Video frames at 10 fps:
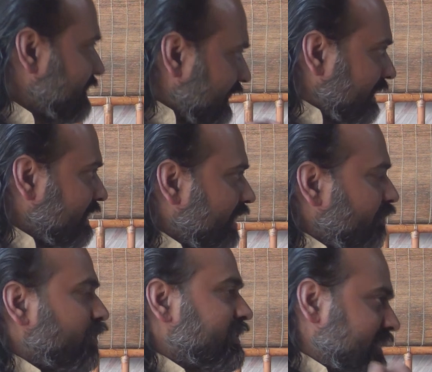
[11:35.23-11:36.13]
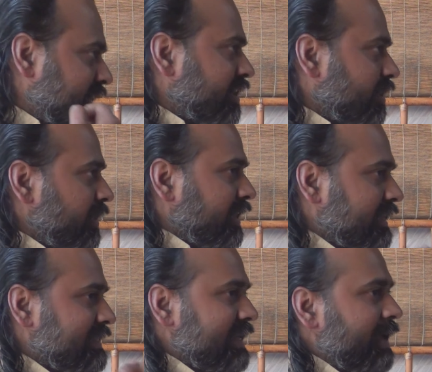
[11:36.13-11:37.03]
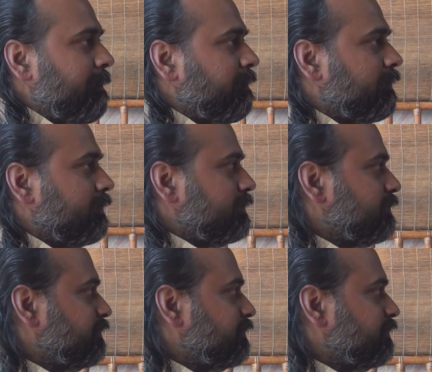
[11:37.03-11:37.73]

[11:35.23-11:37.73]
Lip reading: The center would still remain the same.